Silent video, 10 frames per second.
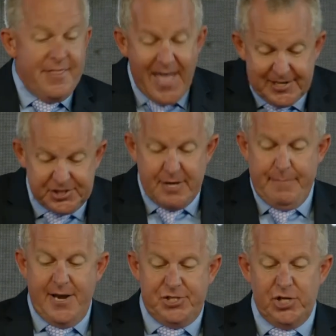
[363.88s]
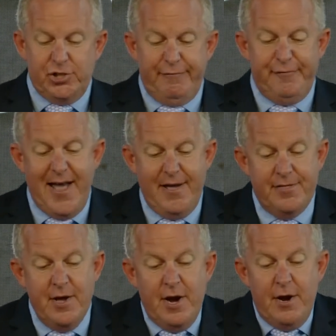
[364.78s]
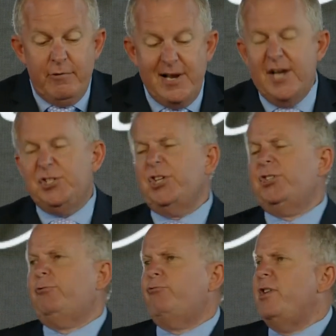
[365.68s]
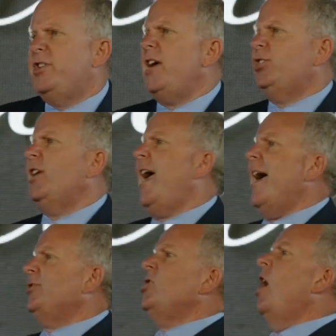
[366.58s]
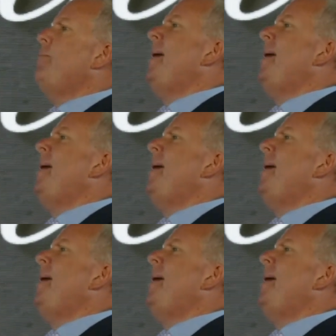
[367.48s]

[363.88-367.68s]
That's the message of faith. Religious tradition has no